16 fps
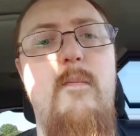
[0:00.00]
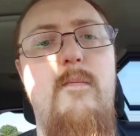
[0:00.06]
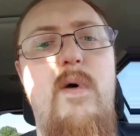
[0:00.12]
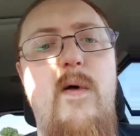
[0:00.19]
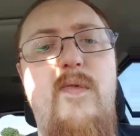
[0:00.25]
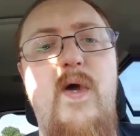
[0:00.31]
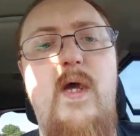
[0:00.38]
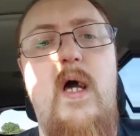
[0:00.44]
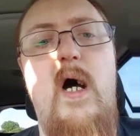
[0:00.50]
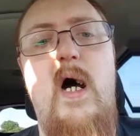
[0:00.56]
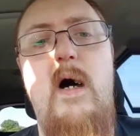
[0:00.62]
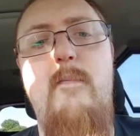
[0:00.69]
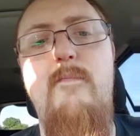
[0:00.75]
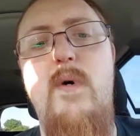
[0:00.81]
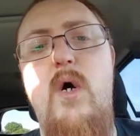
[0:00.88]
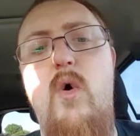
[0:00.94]
but the
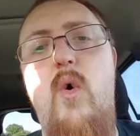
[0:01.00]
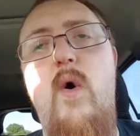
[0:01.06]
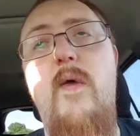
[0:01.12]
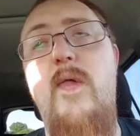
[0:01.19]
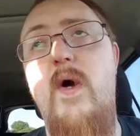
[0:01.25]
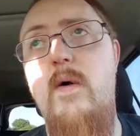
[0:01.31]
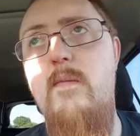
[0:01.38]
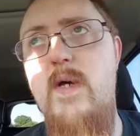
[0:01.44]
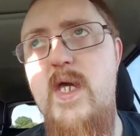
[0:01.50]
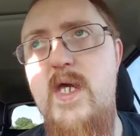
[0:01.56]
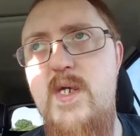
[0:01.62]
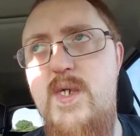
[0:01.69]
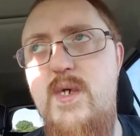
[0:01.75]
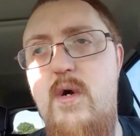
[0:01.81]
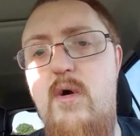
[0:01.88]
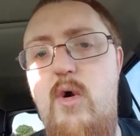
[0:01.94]
combo with them
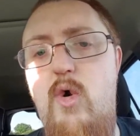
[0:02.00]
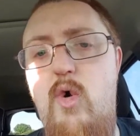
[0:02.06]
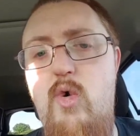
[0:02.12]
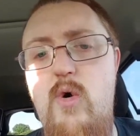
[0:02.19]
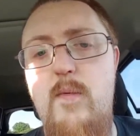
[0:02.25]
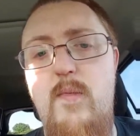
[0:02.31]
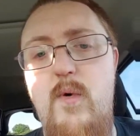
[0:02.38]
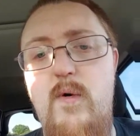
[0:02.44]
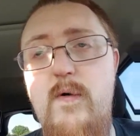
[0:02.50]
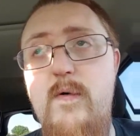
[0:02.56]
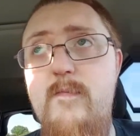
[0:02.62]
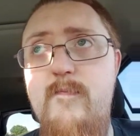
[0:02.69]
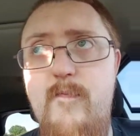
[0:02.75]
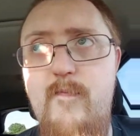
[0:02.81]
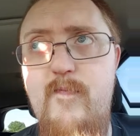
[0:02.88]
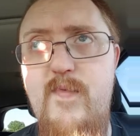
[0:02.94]
is horrible
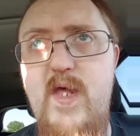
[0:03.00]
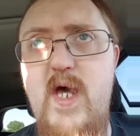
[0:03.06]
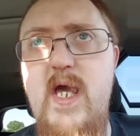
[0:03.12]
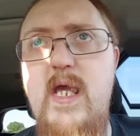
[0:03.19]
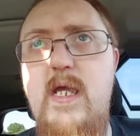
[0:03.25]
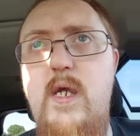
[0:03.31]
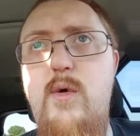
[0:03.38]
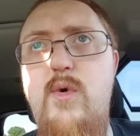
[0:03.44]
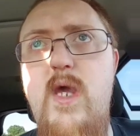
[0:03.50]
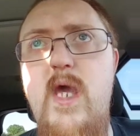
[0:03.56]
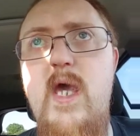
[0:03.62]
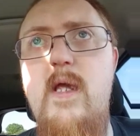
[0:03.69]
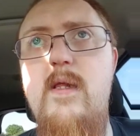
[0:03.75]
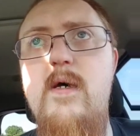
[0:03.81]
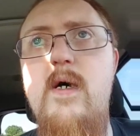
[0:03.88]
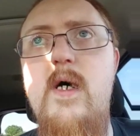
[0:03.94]
like you
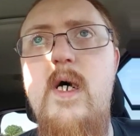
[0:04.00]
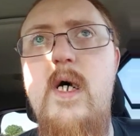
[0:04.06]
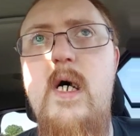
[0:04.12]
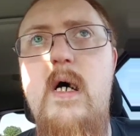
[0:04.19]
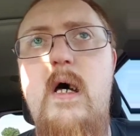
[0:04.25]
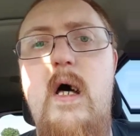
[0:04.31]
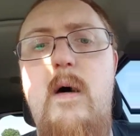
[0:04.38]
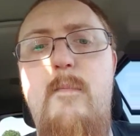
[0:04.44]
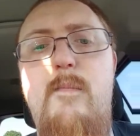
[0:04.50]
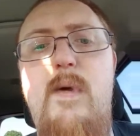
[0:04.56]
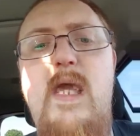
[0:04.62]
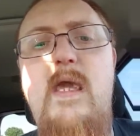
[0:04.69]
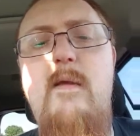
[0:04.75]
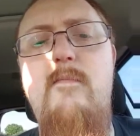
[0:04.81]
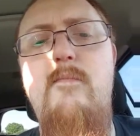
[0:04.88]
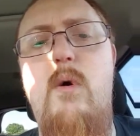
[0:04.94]
get a
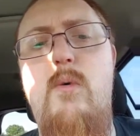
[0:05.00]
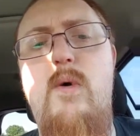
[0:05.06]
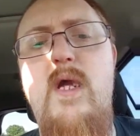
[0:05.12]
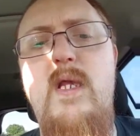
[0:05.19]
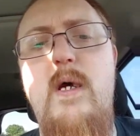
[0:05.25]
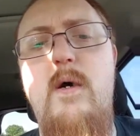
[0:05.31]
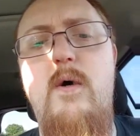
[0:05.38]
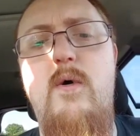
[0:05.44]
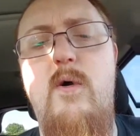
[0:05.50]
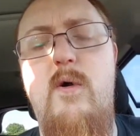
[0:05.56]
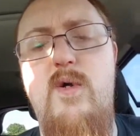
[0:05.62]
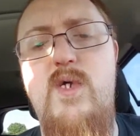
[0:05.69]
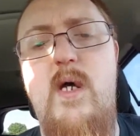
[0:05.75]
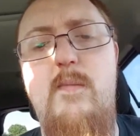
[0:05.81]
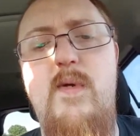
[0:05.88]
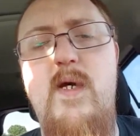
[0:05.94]
bean burrito or
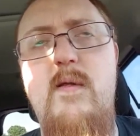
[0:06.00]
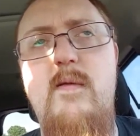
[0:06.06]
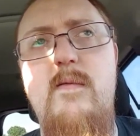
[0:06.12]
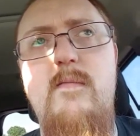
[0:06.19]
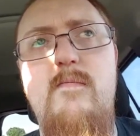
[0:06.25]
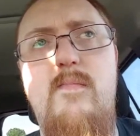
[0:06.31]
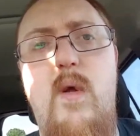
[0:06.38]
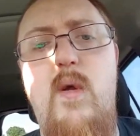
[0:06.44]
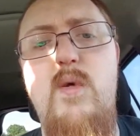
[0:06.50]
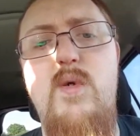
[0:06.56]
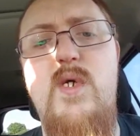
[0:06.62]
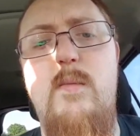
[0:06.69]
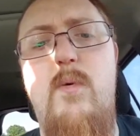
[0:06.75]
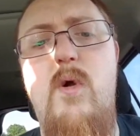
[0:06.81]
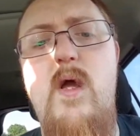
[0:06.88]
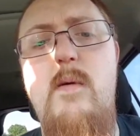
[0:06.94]
something, burrito
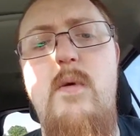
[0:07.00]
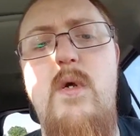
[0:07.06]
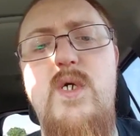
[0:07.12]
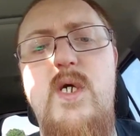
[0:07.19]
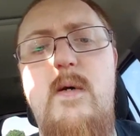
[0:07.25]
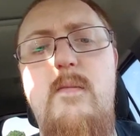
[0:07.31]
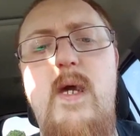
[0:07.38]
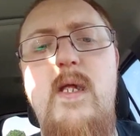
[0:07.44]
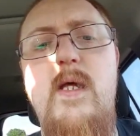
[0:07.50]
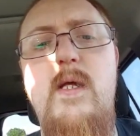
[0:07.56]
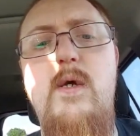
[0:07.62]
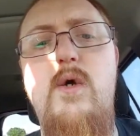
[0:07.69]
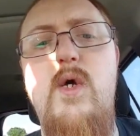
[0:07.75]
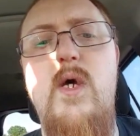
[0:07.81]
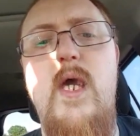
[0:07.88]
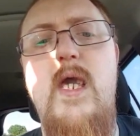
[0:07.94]
supreme or something, and then
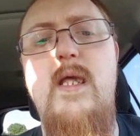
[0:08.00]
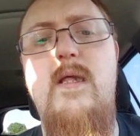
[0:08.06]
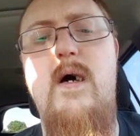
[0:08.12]
you get a